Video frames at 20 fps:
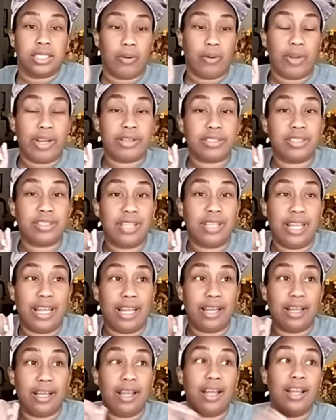so here's the
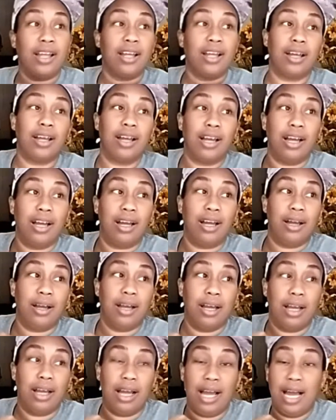thing.
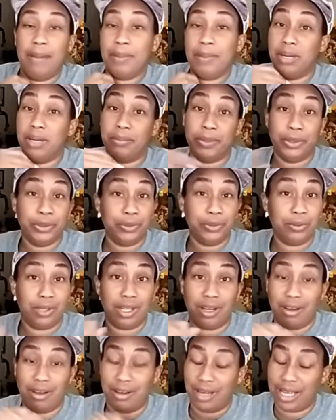I'm in a mood,
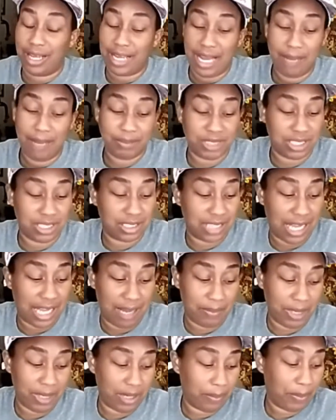y'all. Like I'm just
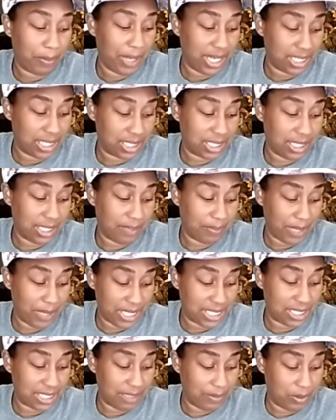I'm in a pissy,
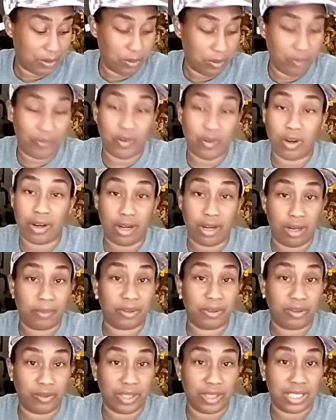pissy mood for a
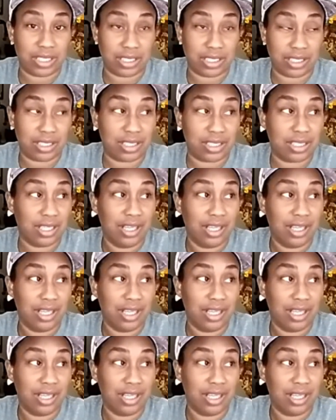number of reasons.